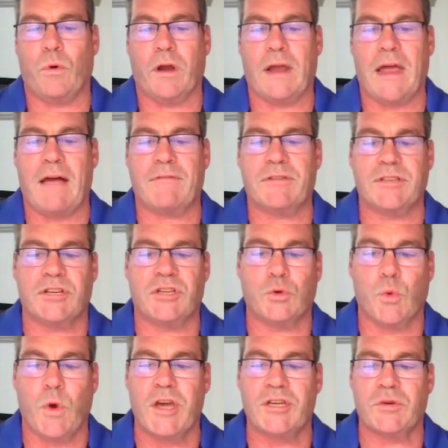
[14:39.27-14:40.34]
we're going to have a
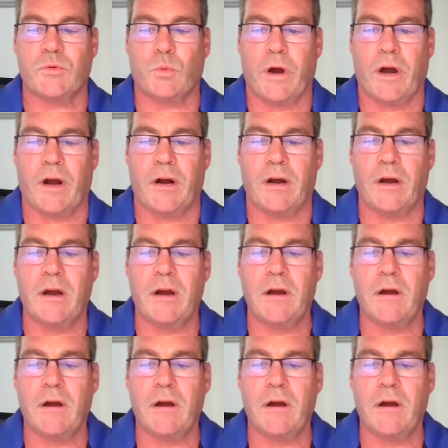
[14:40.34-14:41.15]
situation where